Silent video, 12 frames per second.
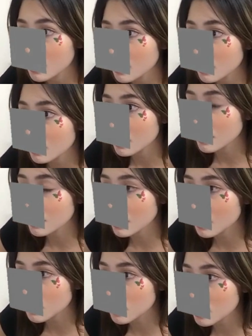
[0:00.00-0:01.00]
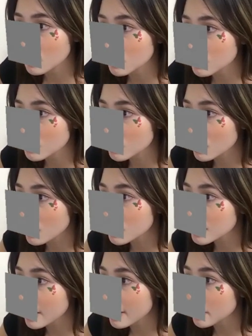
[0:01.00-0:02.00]
And then we go to shader
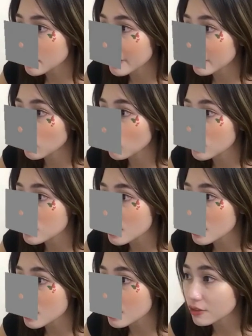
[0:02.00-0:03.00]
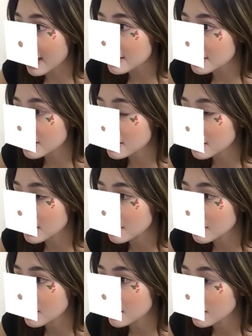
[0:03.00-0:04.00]
type. I want it flat.
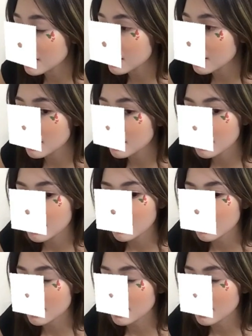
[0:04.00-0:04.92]
And